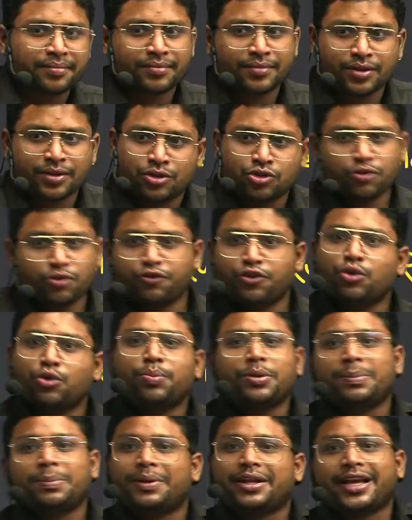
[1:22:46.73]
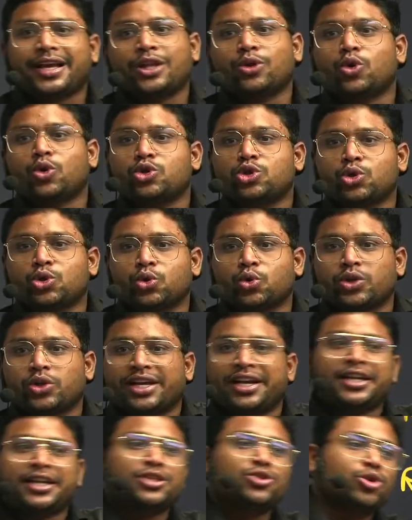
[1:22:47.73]
So few people can also rule.
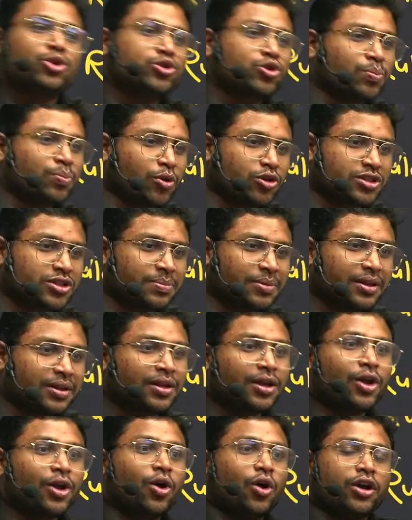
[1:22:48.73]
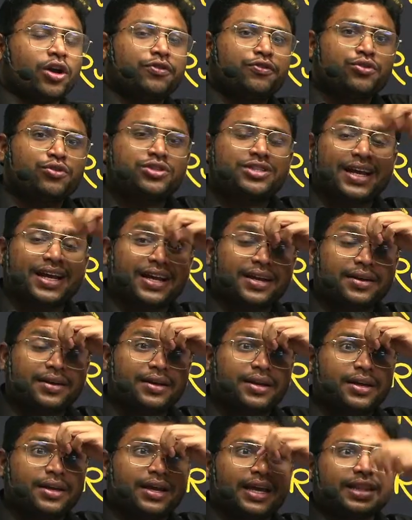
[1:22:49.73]
It is also possible. Or if you check,
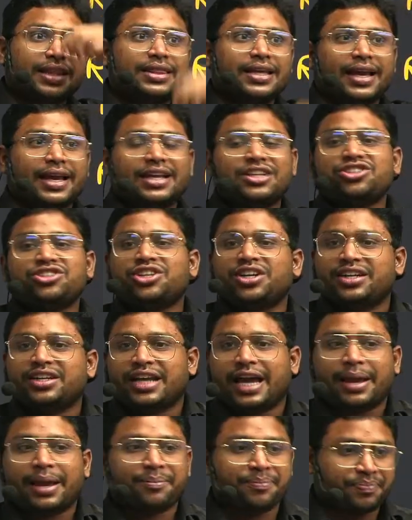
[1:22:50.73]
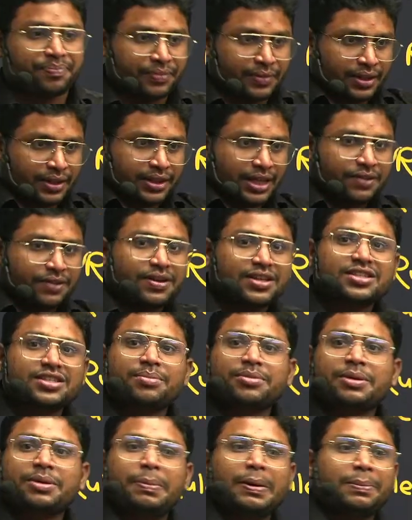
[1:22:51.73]
in the ancient time, there were some
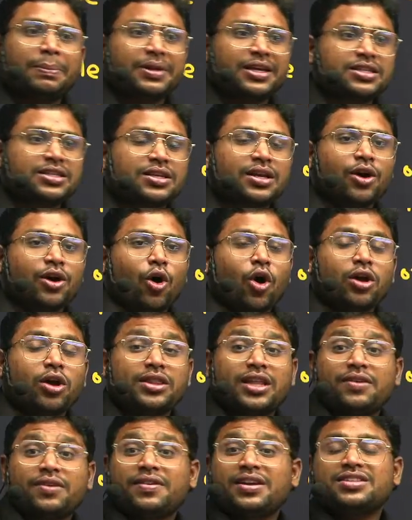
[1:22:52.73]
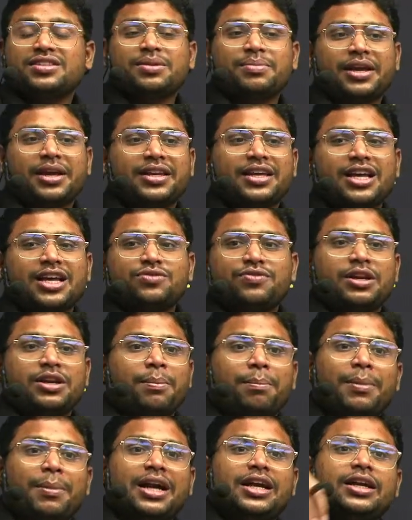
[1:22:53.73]
republics, or there were some areas where
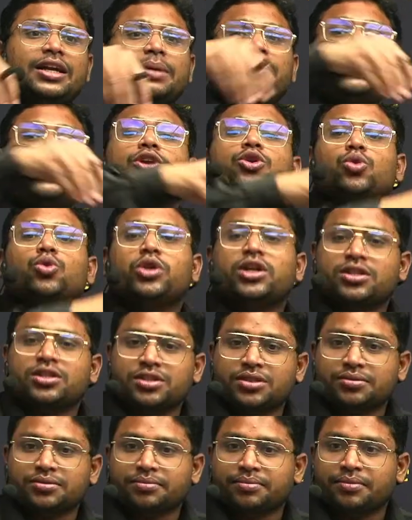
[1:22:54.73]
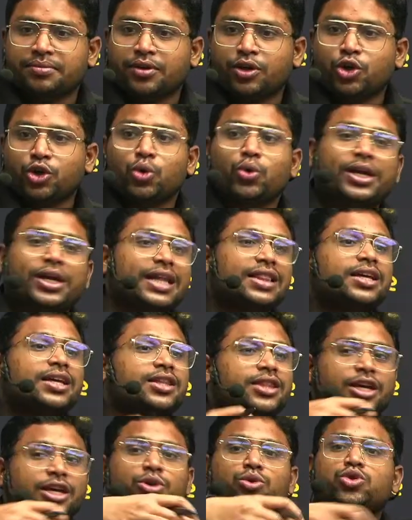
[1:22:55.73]
multiple rulers, together
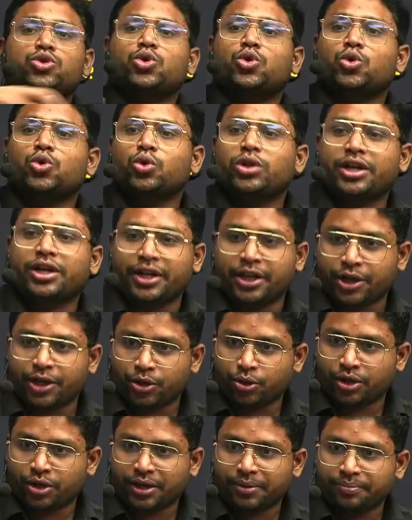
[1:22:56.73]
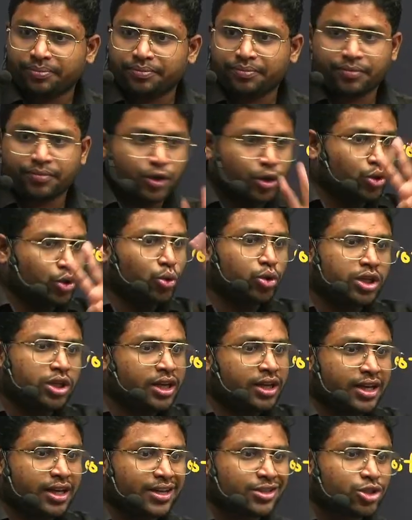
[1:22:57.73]
they used to rule a territory. 2, 3
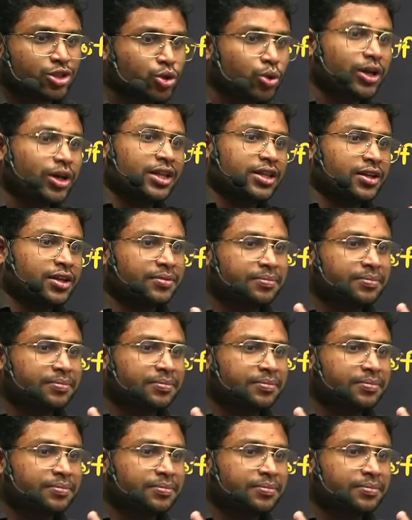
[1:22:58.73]
kings together.